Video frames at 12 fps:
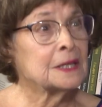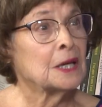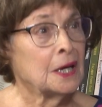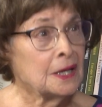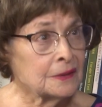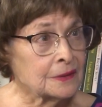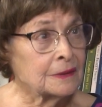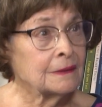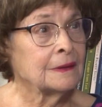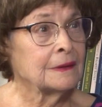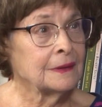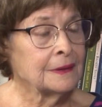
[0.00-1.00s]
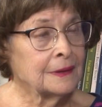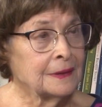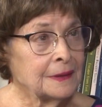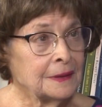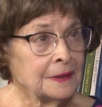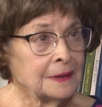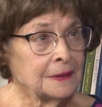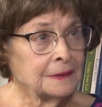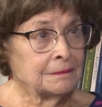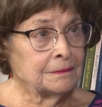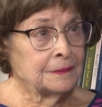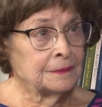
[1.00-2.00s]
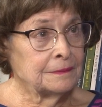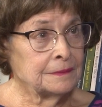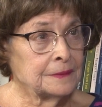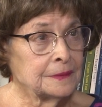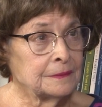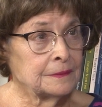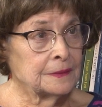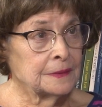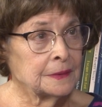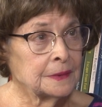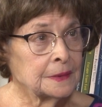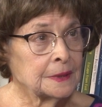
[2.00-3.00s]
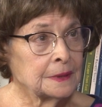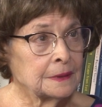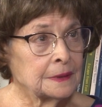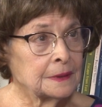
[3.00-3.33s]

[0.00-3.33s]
that children could put together and earn.